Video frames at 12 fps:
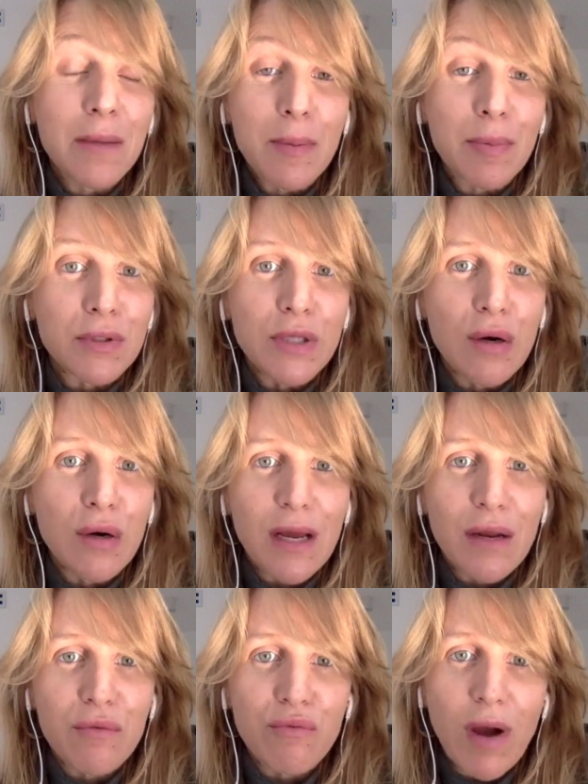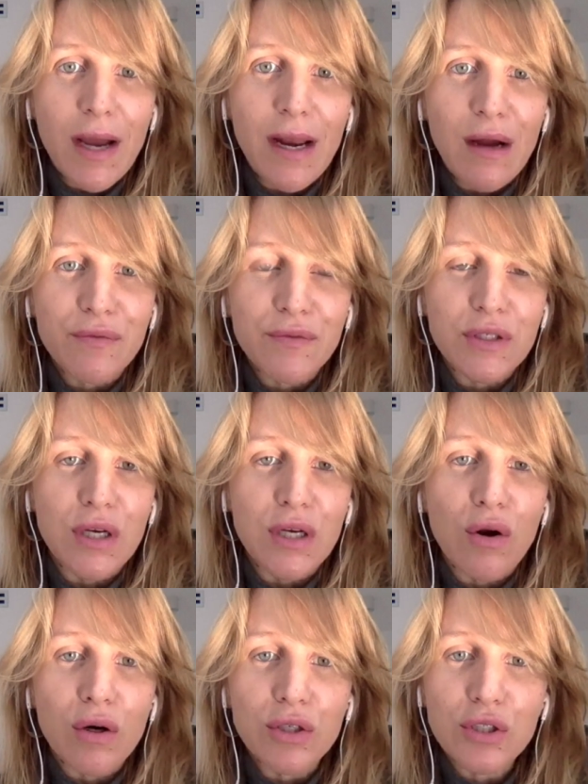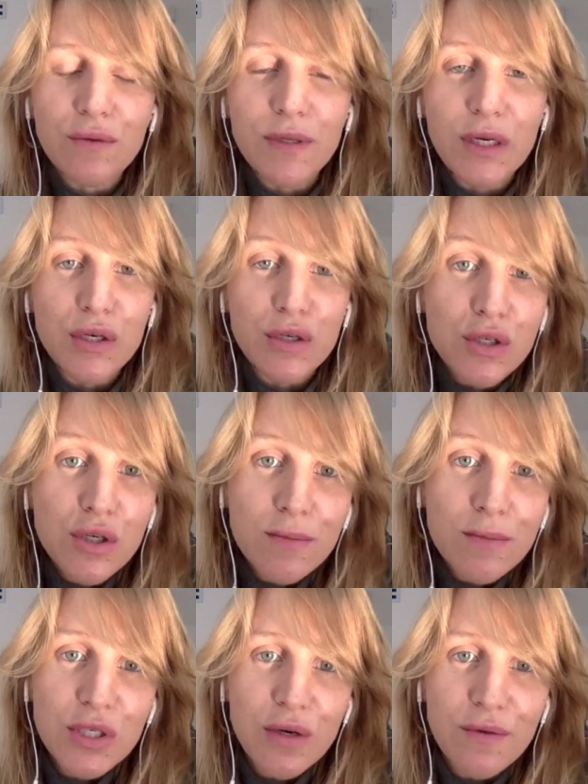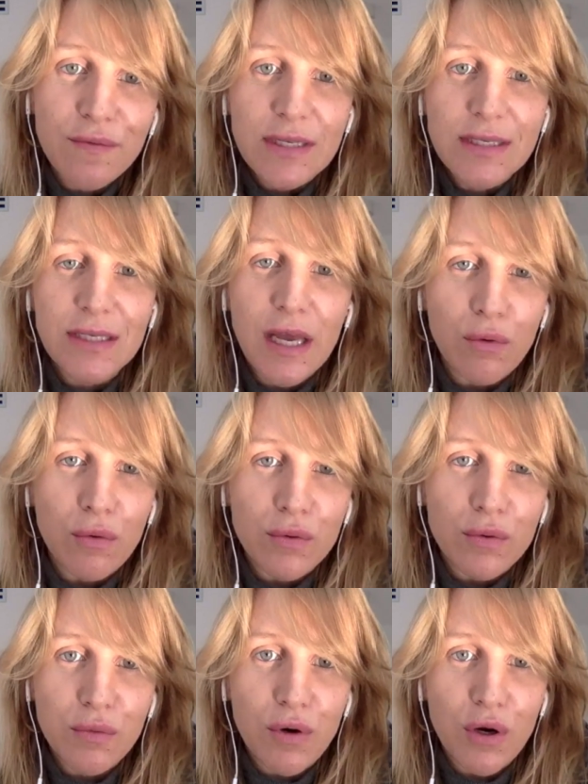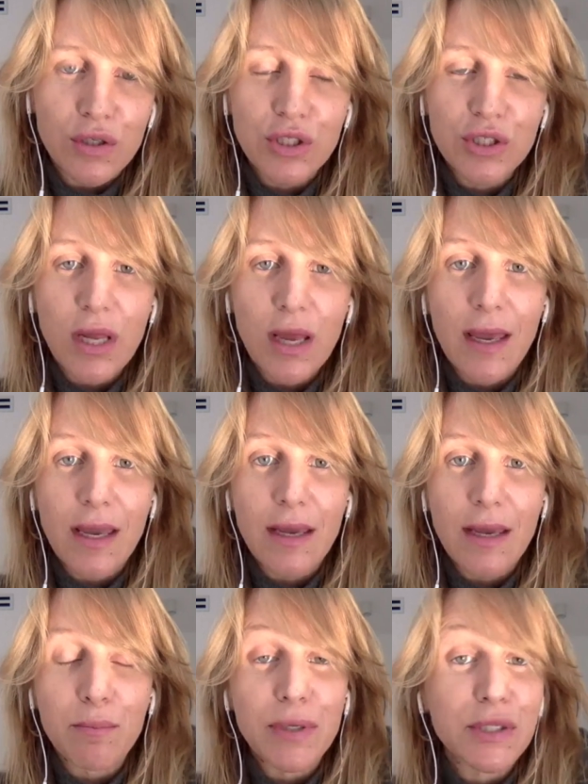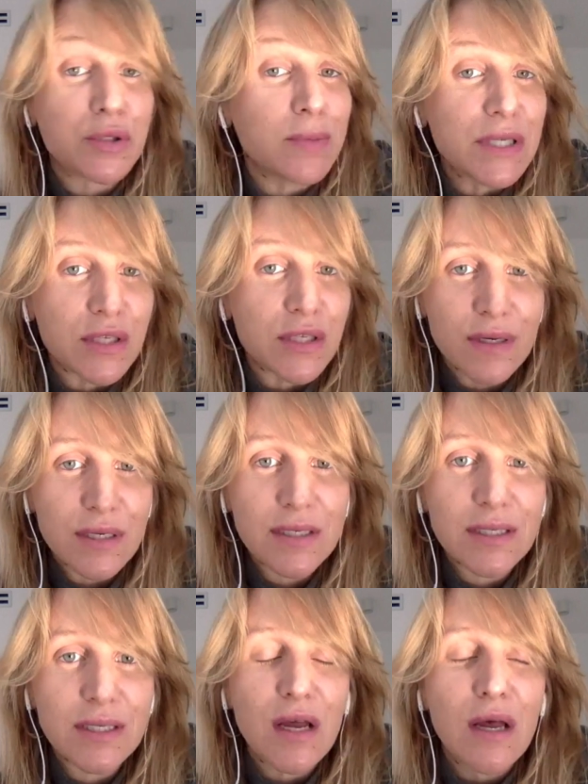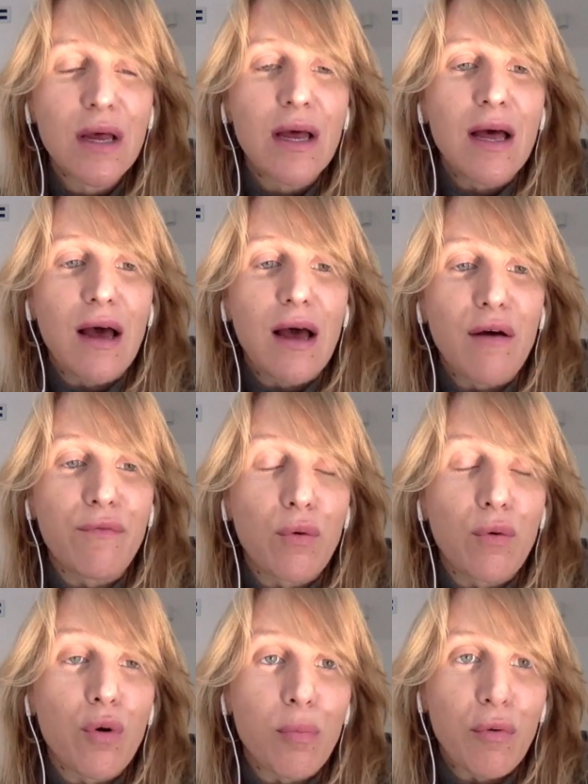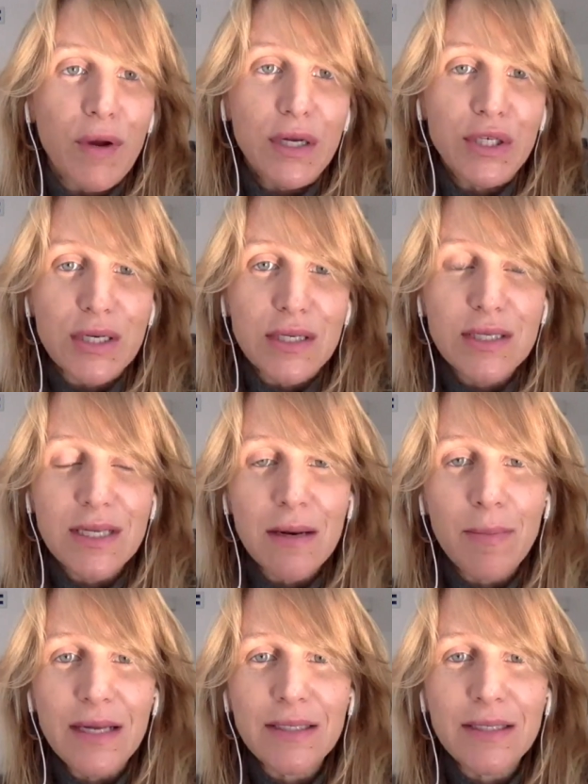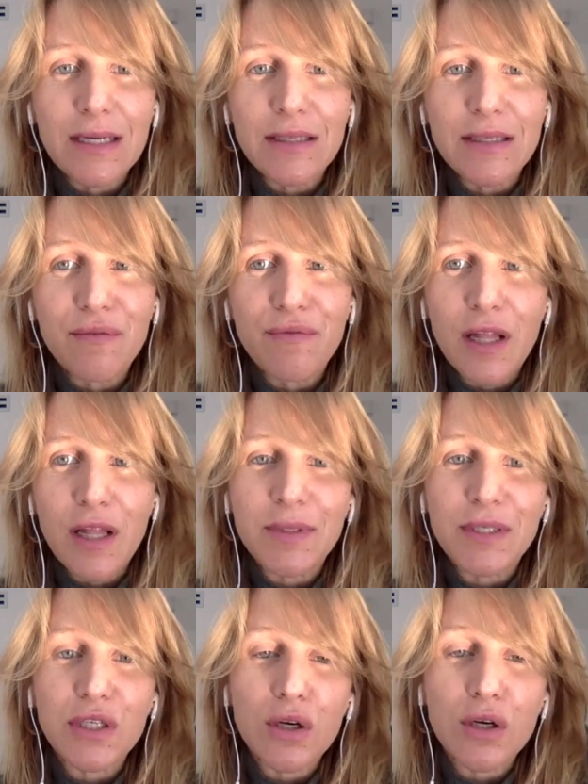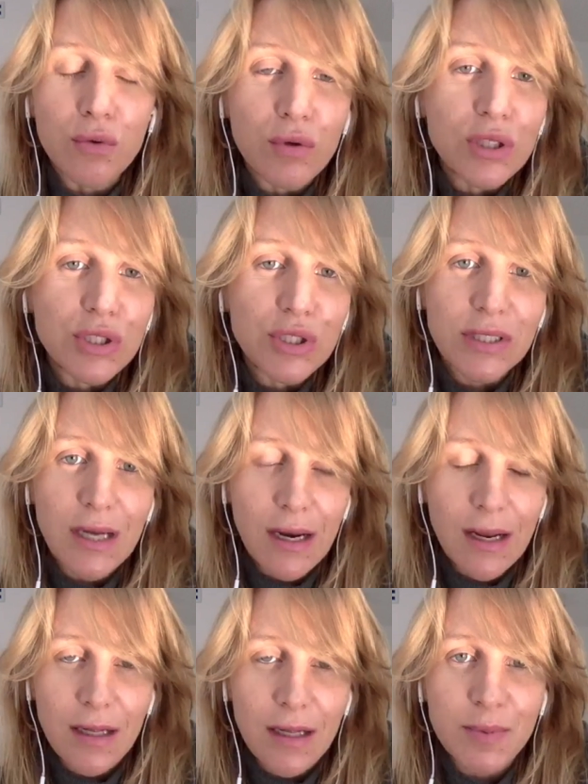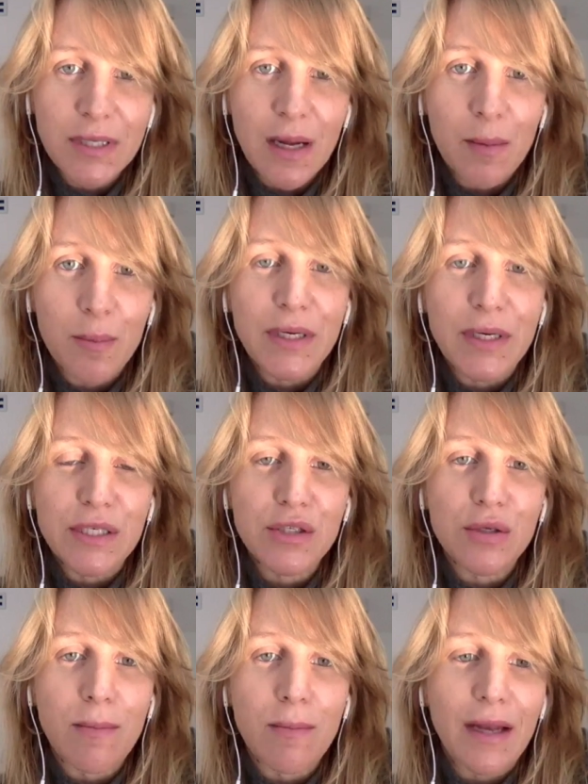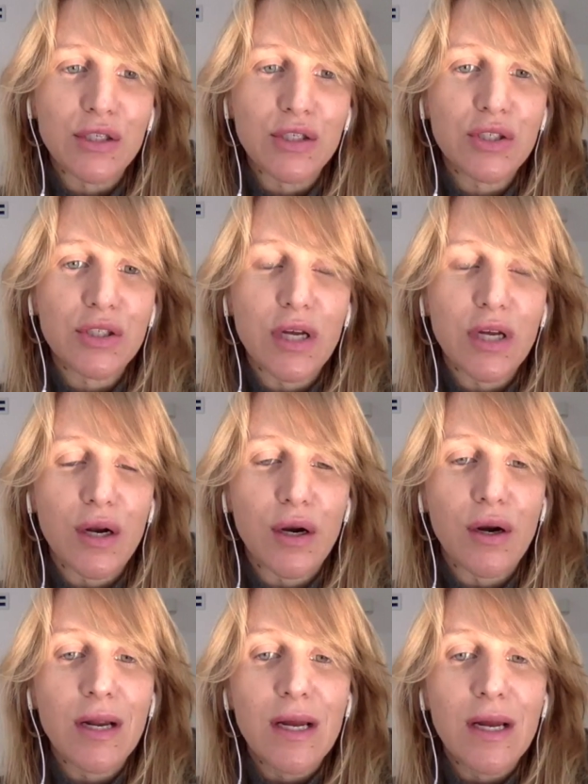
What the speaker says: people know that right after the launch of the consumer service, Gett also launched a B2B service for corporations, and basically developed a technology that helps companies to manage their